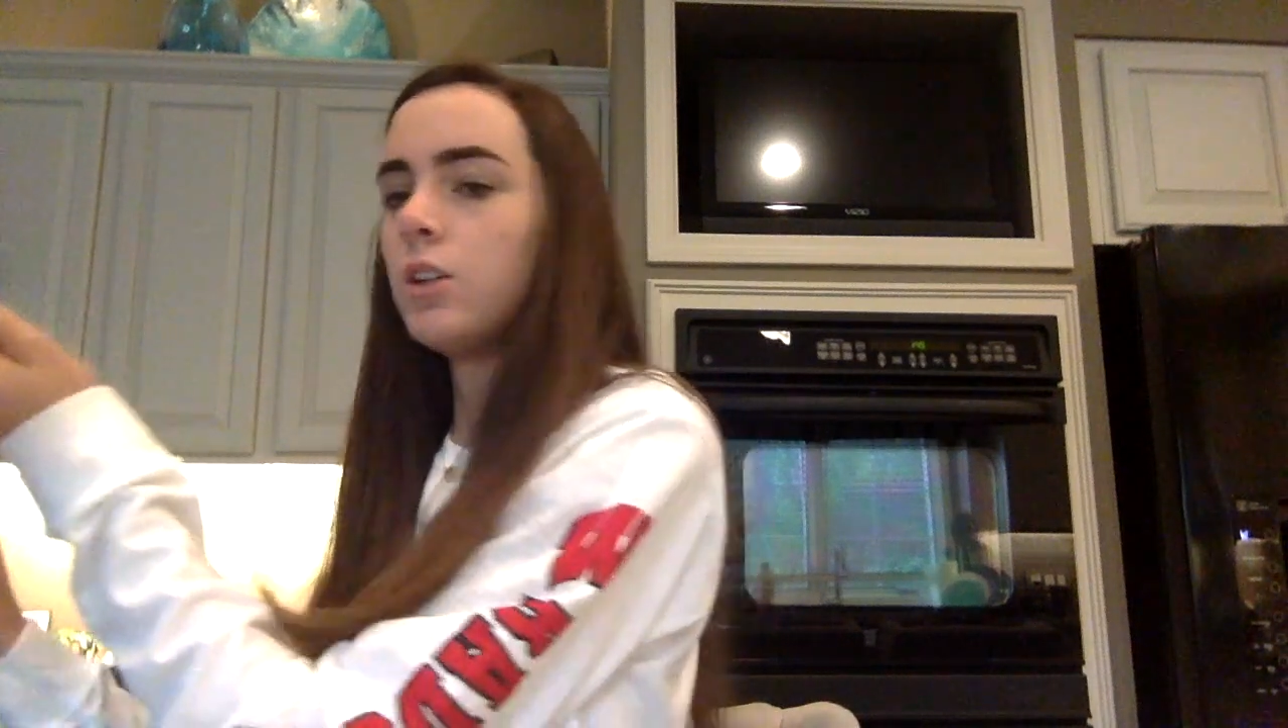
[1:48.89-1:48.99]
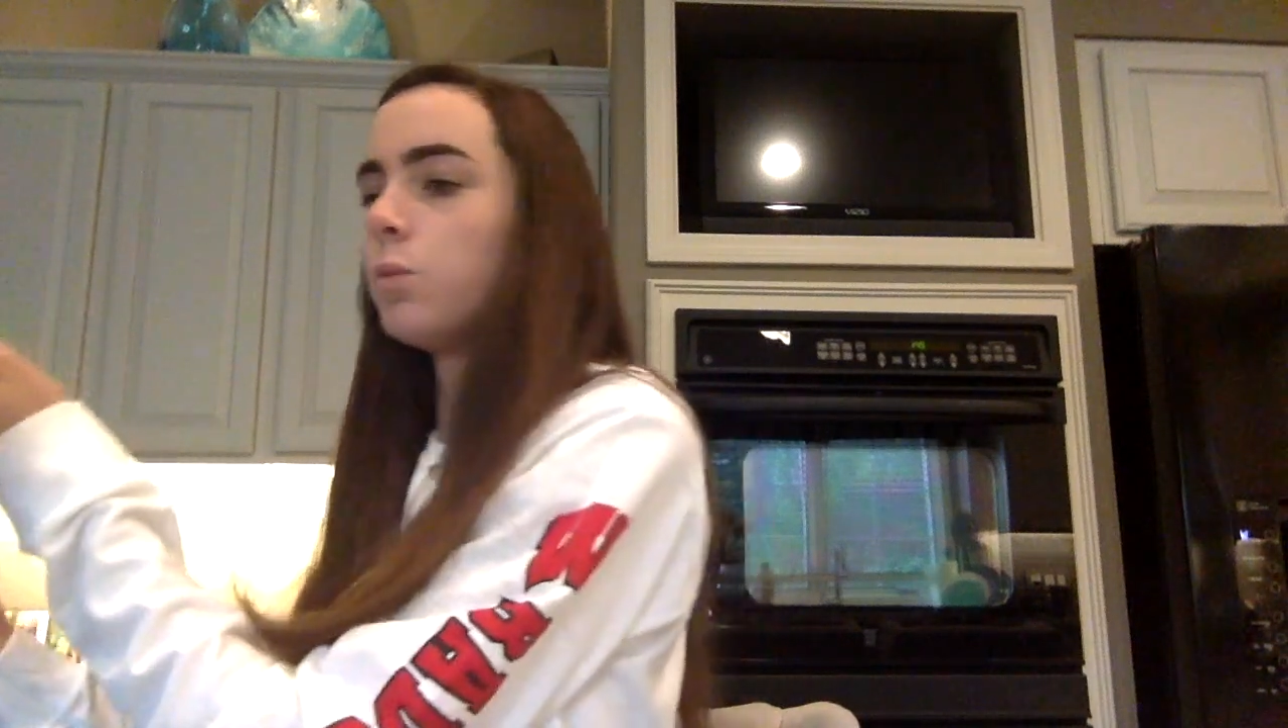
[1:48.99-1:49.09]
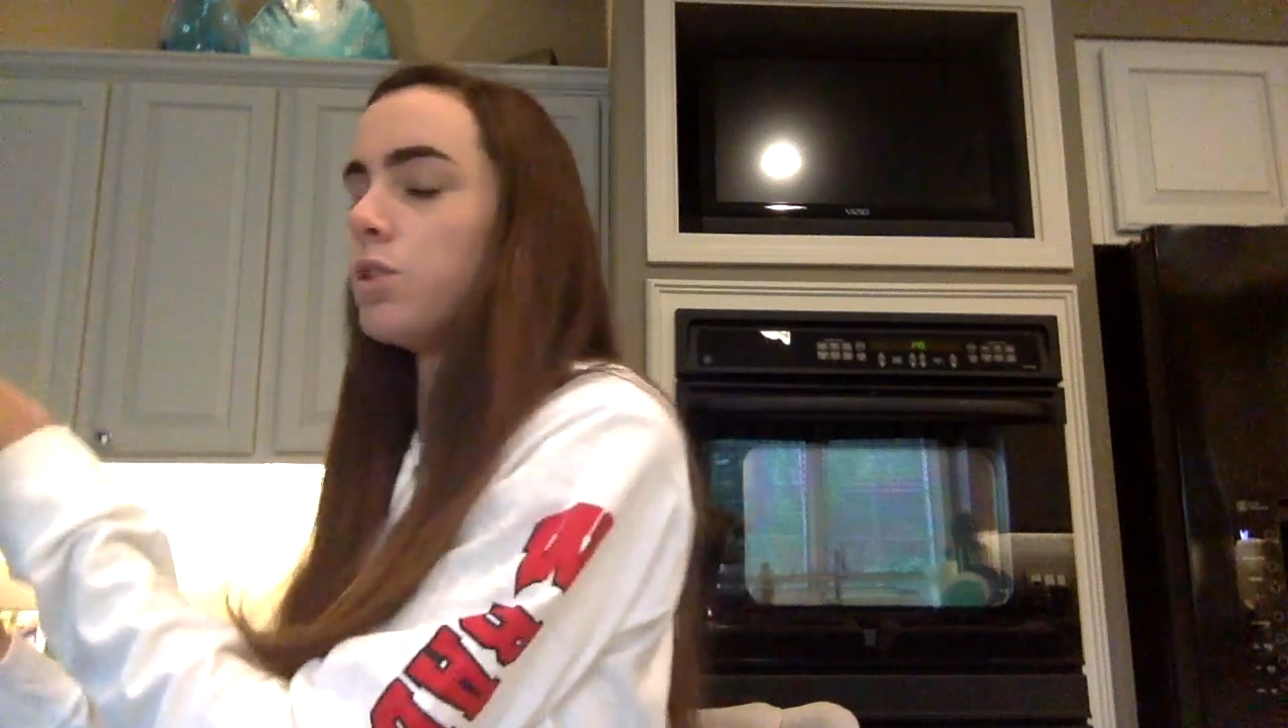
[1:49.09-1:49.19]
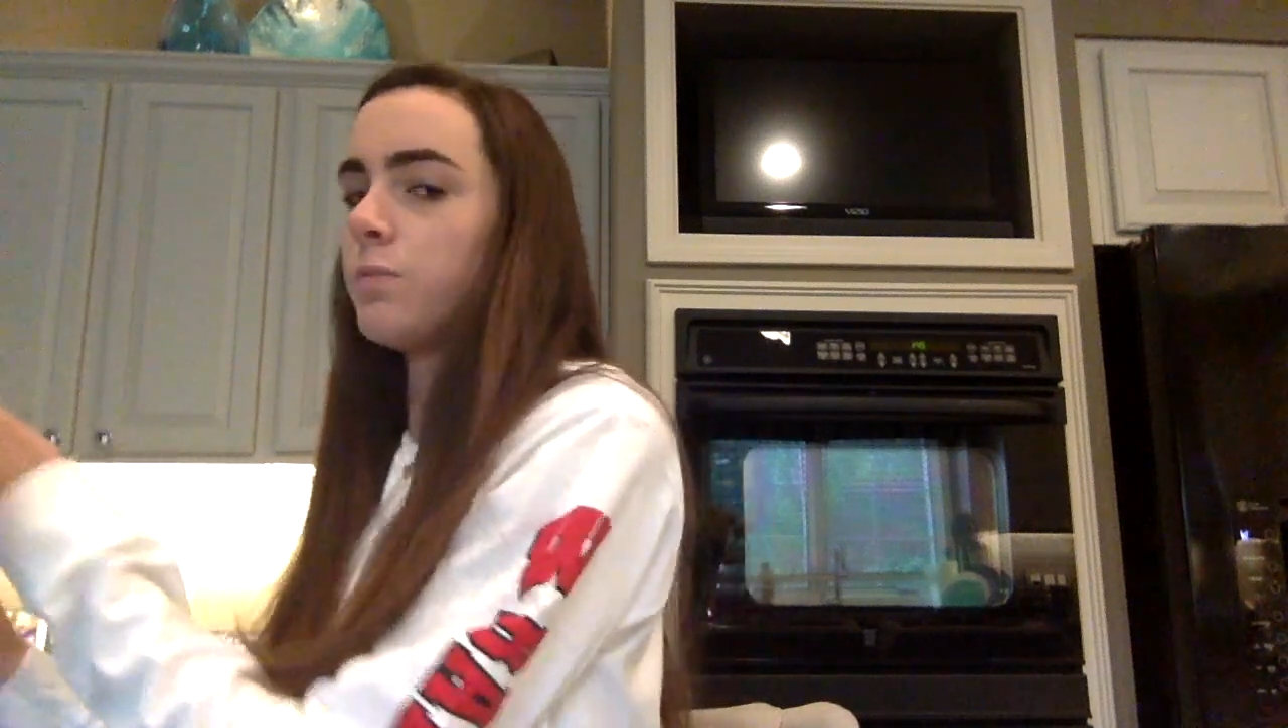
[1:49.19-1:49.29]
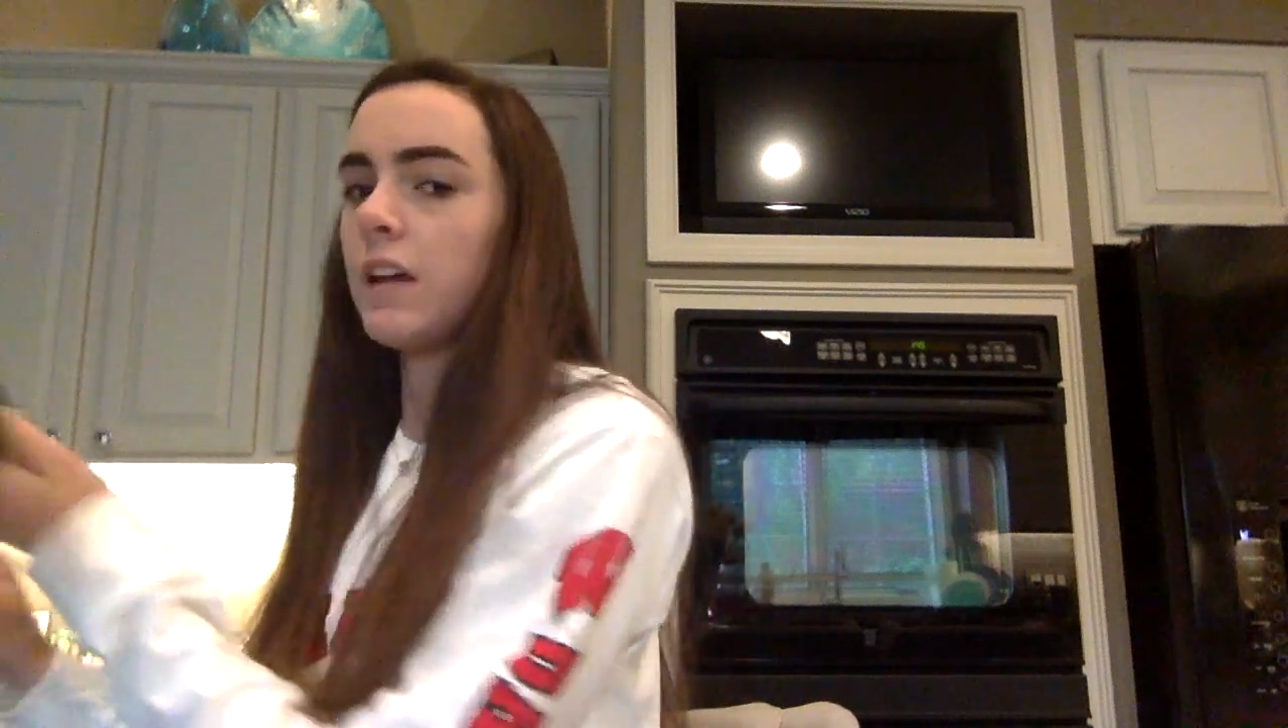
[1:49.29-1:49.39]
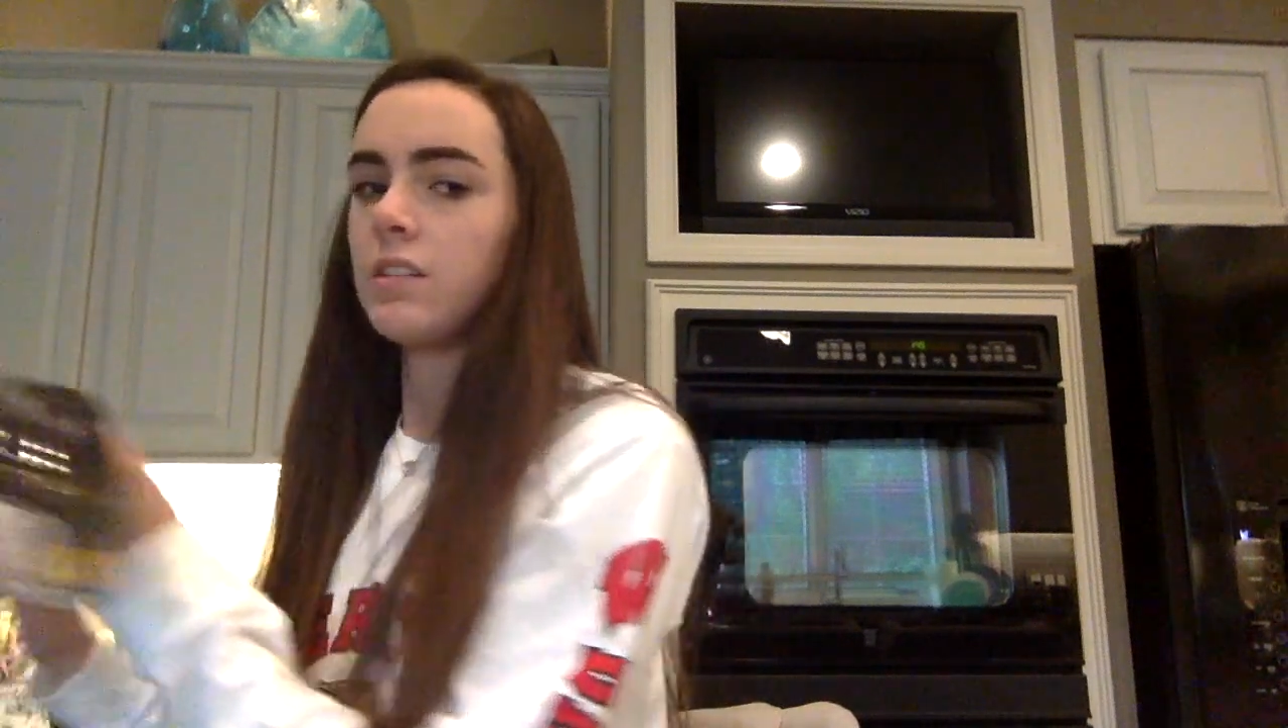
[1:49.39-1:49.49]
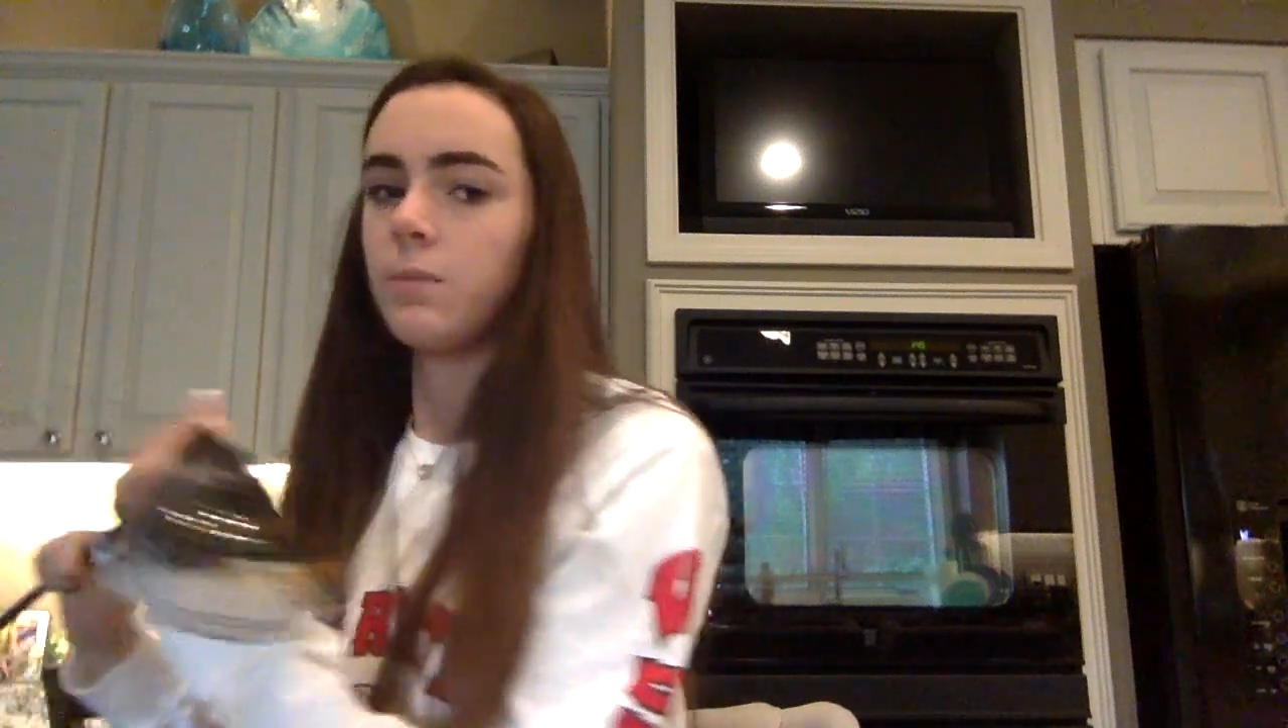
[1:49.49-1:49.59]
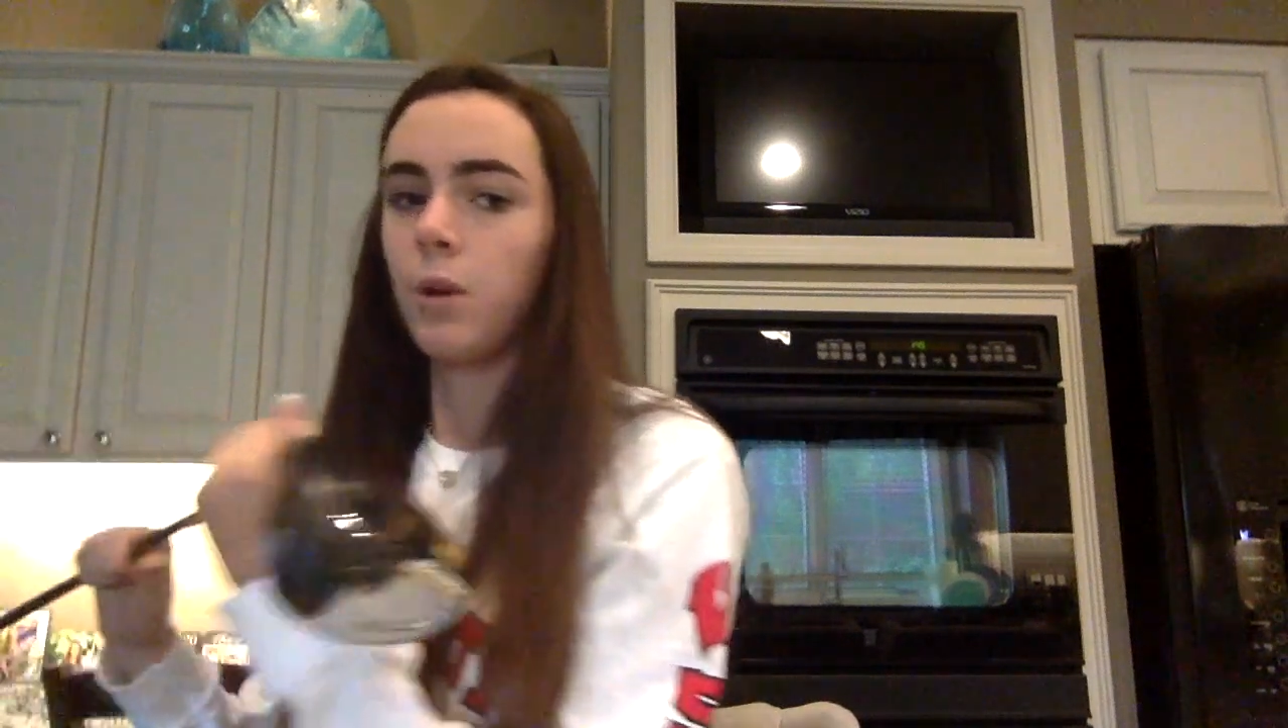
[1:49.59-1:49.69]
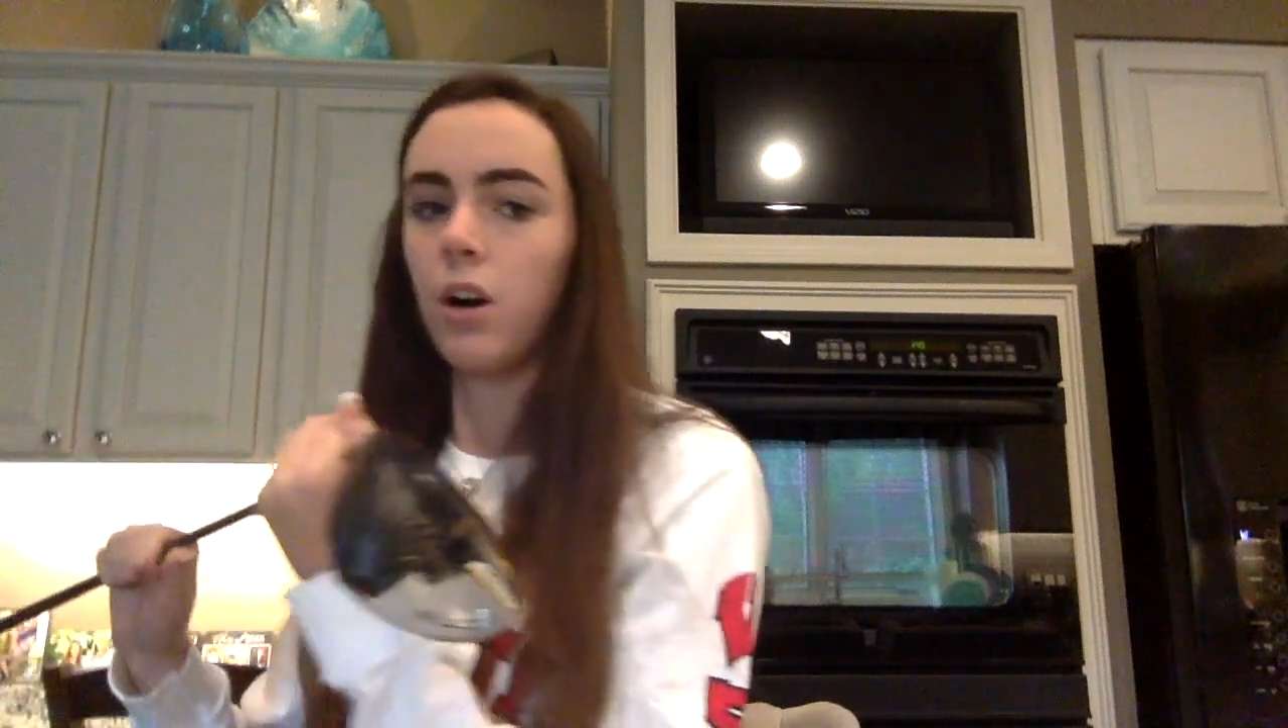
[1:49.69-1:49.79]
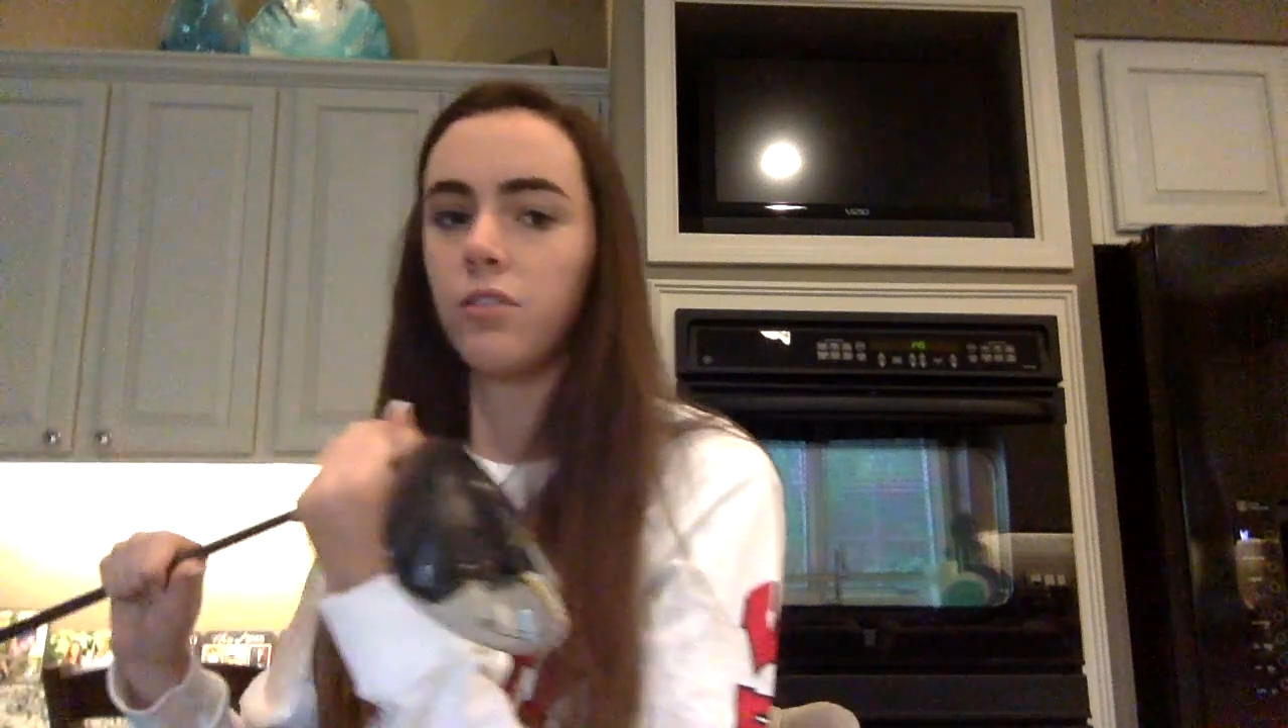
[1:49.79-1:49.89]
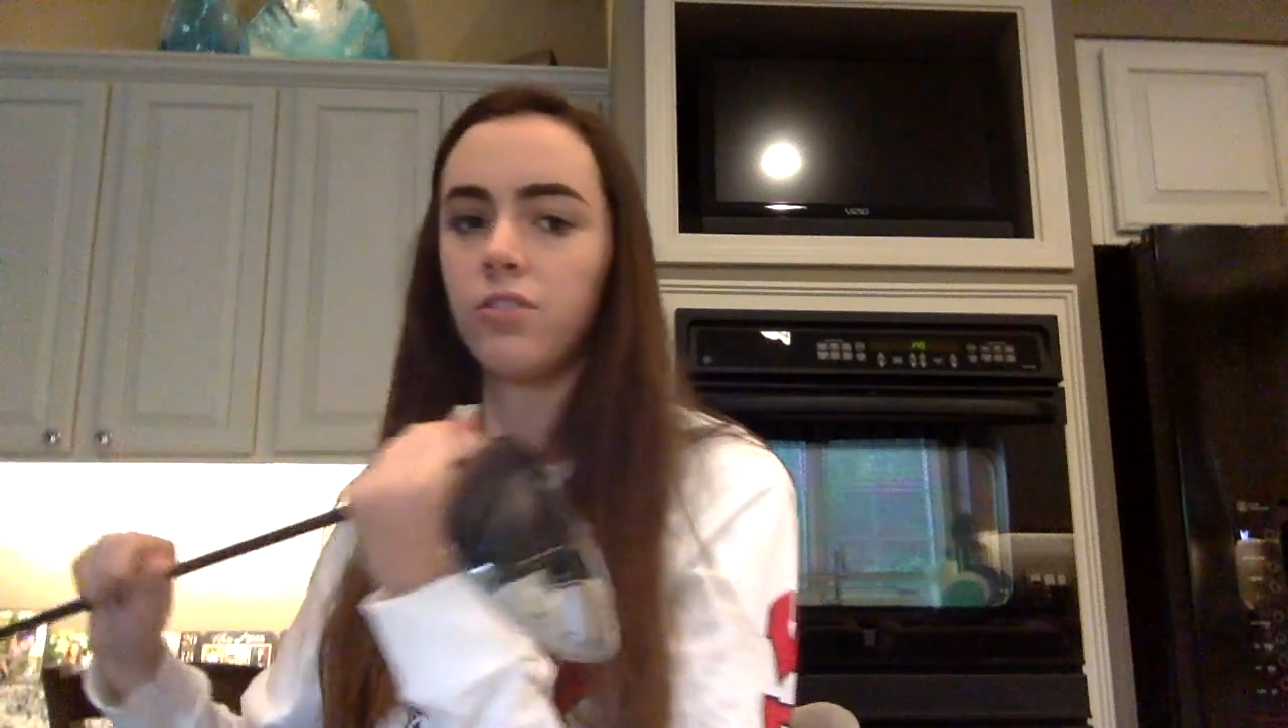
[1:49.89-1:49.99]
which makes the ball